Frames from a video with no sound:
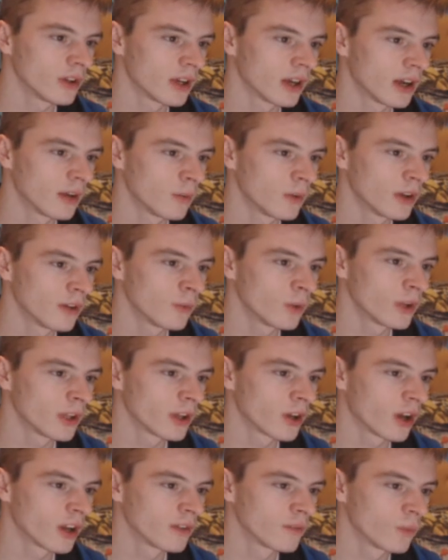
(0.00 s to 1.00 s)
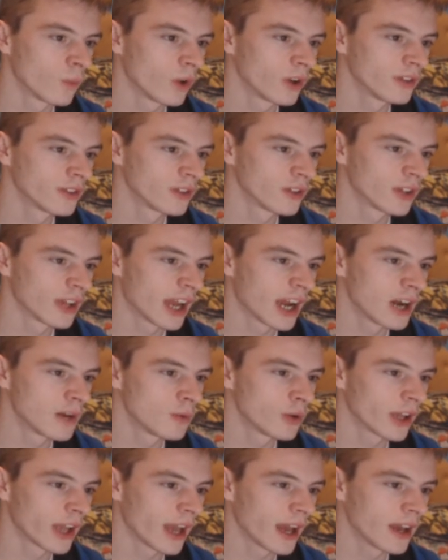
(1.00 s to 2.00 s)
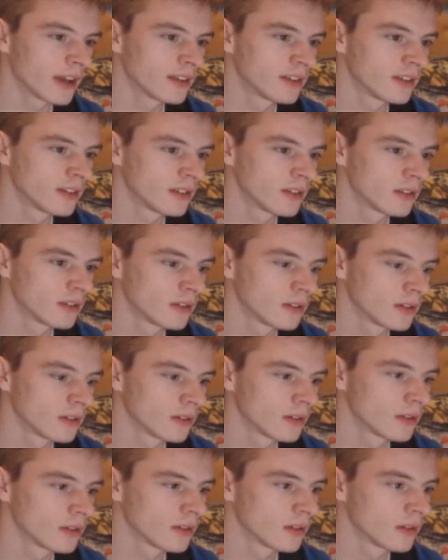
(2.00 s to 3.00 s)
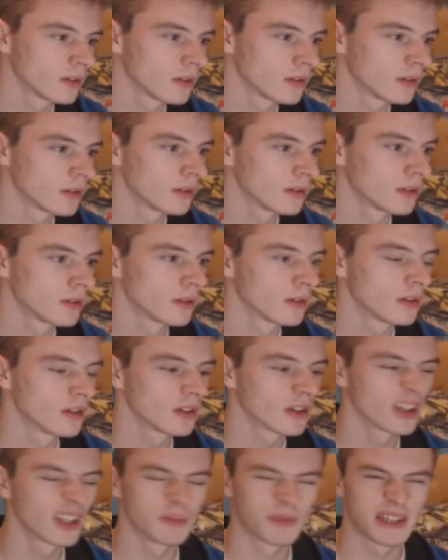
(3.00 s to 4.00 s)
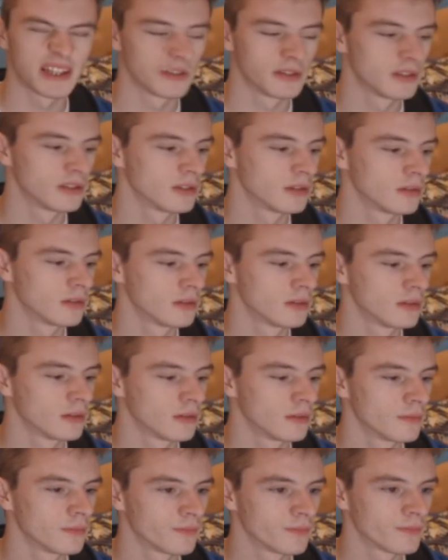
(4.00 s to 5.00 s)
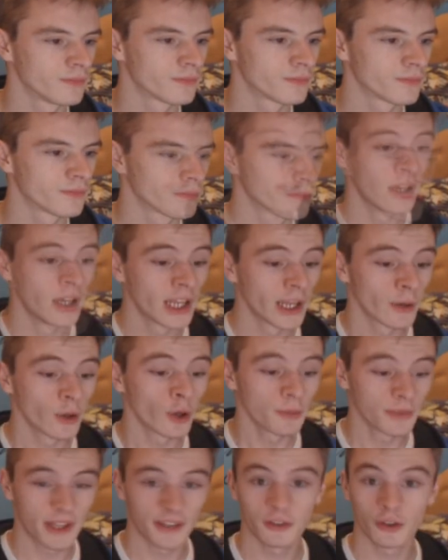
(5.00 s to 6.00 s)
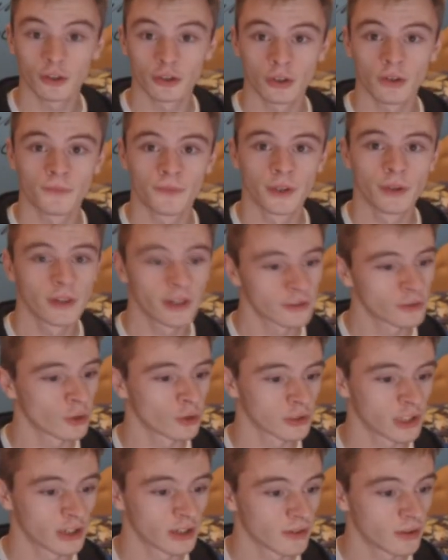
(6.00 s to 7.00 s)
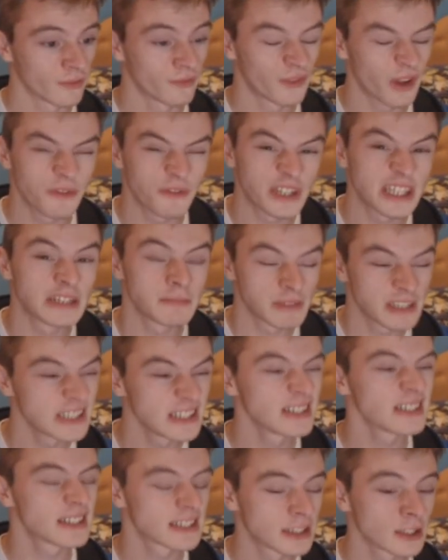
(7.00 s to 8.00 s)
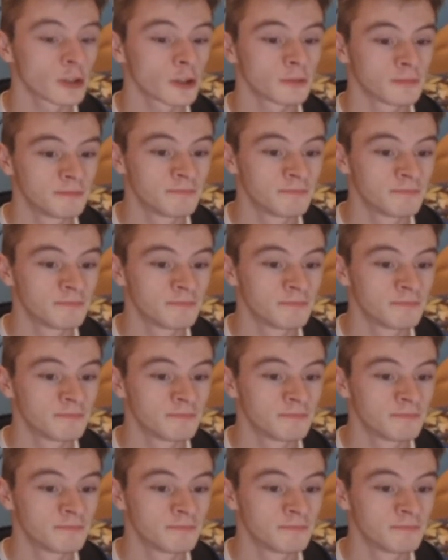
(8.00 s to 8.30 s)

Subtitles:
Whatever way you kind of want to cowboy hat. Kind of ends. I hope that's good enough for you. It took like around 15 minutes, so